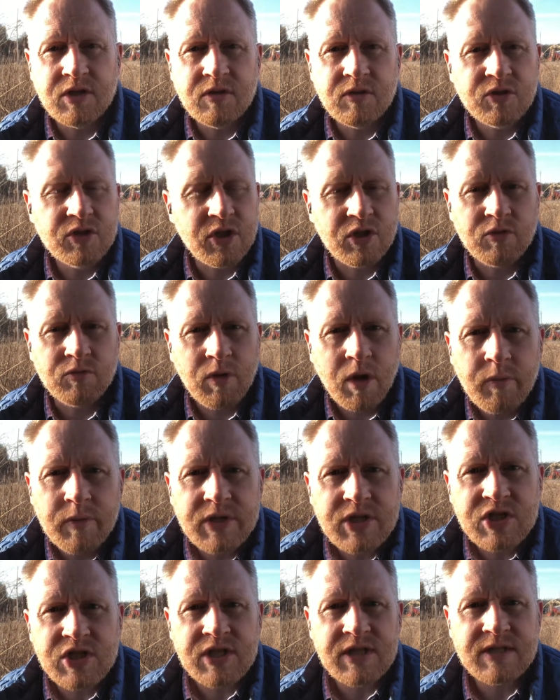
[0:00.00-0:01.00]
to grow in
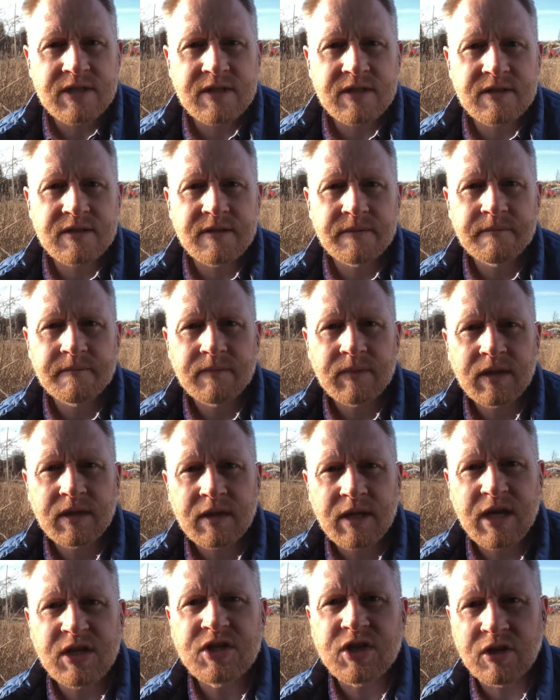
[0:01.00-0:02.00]
Jesus
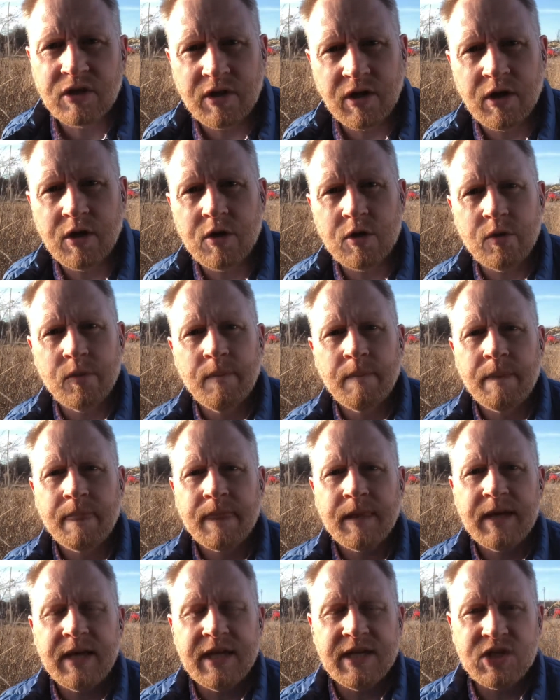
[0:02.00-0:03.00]
and to go
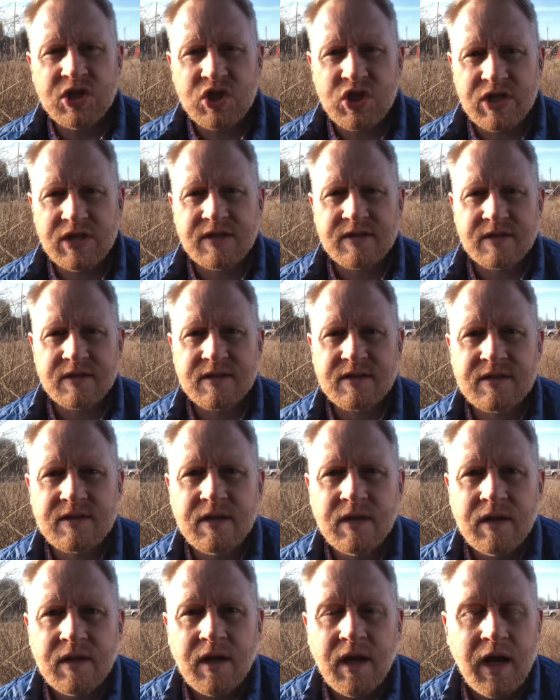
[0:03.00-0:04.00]
in Jesus.
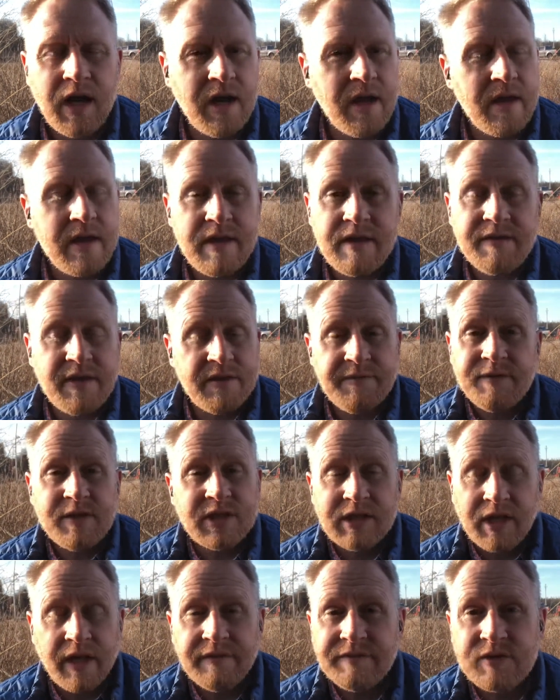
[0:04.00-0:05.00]
If you'd
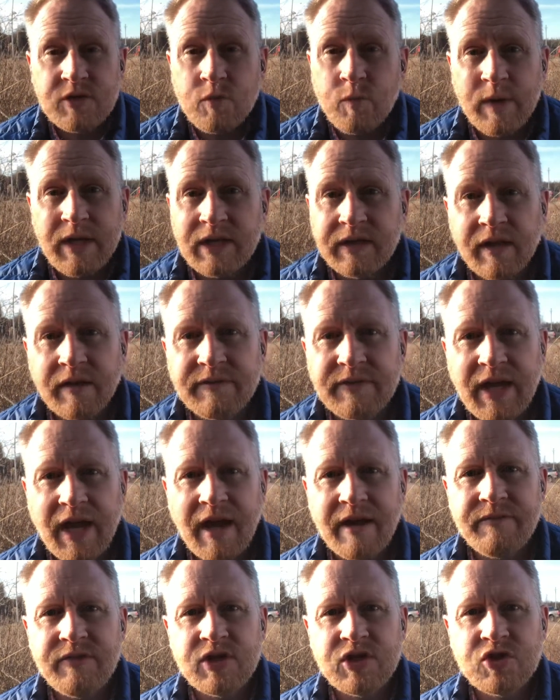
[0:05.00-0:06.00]
love to, we'd love to
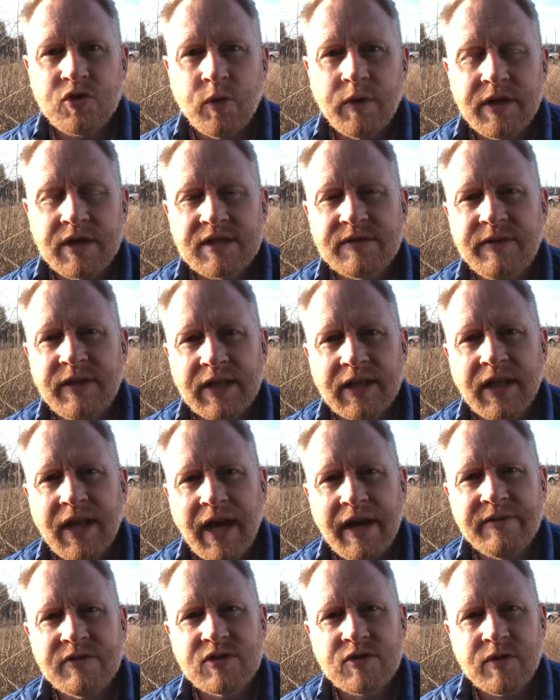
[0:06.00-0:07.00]
have you join us via
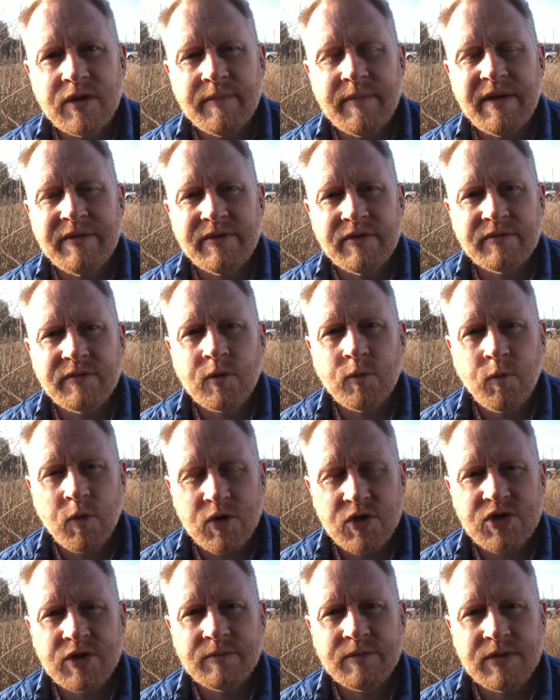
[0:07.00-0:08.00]
live stream even for
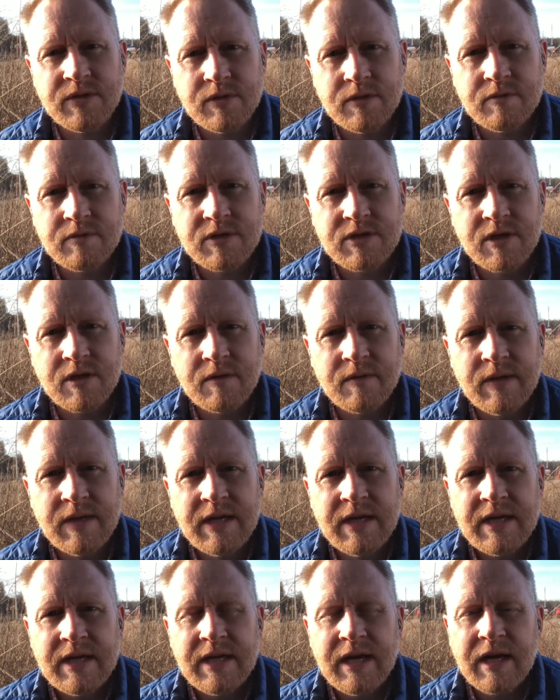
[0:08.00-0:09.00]
worship too. So
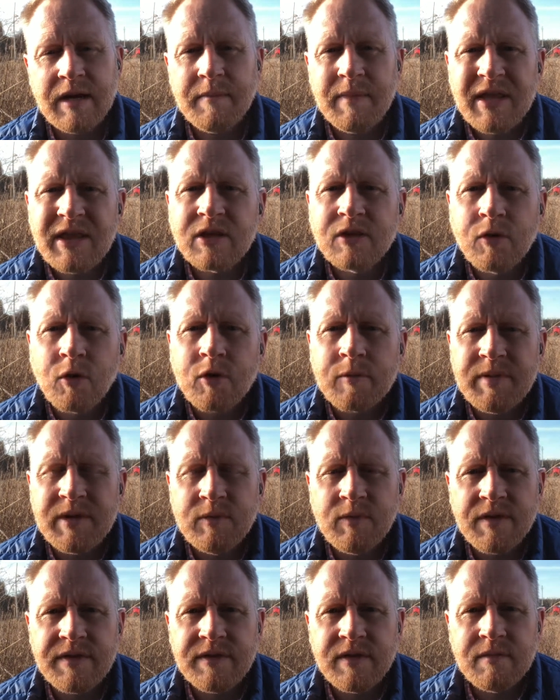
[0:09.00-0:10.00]
may the Lord be
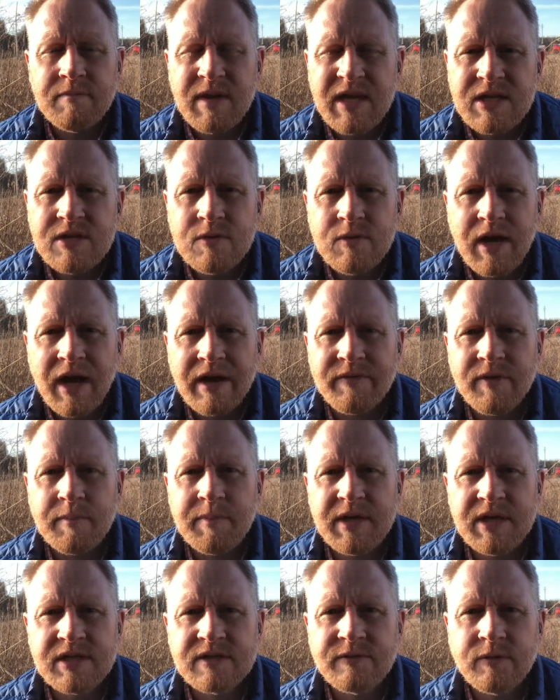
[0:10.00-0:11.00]
with you. May you have a
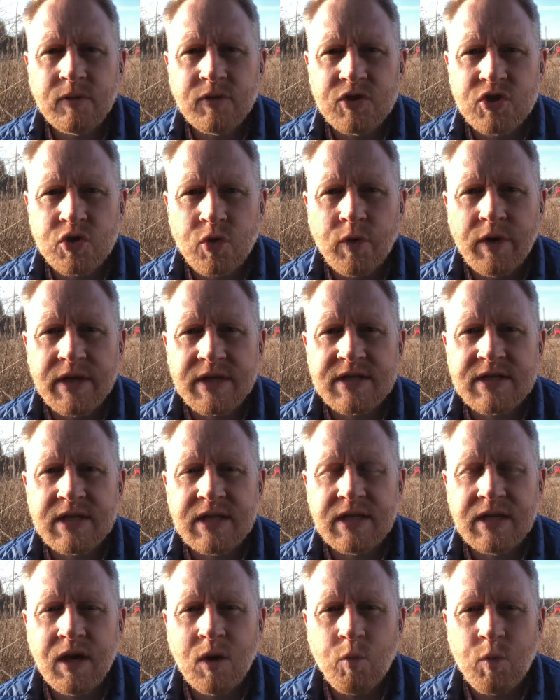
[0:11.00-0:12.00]
peaceful, joyous
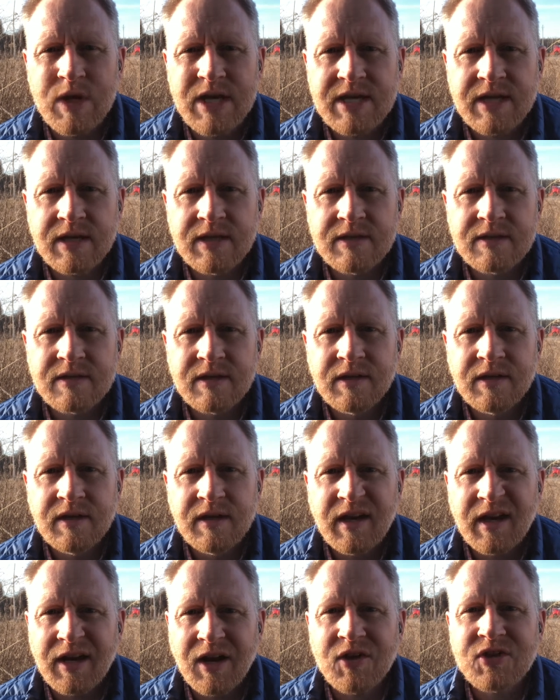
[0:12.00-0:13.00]
weekend,
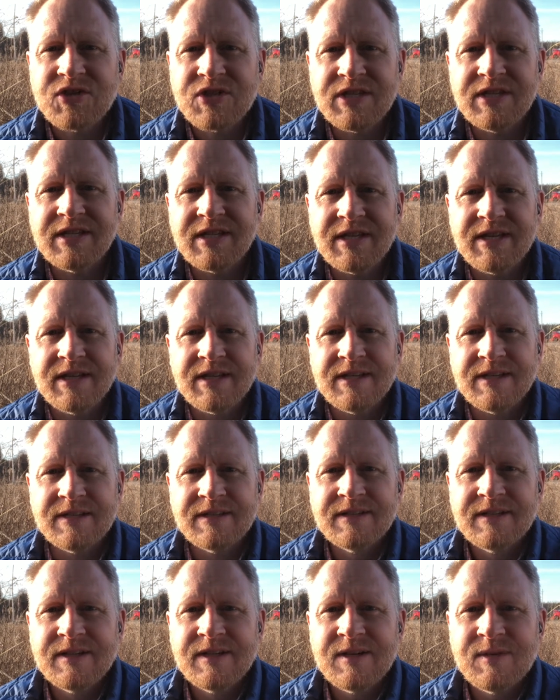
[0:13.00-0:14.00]
and I'll see you again
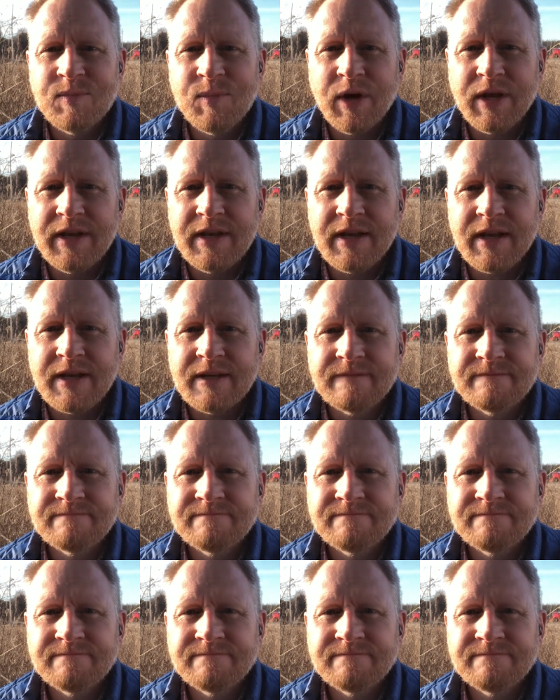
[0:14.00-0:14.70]
Monday.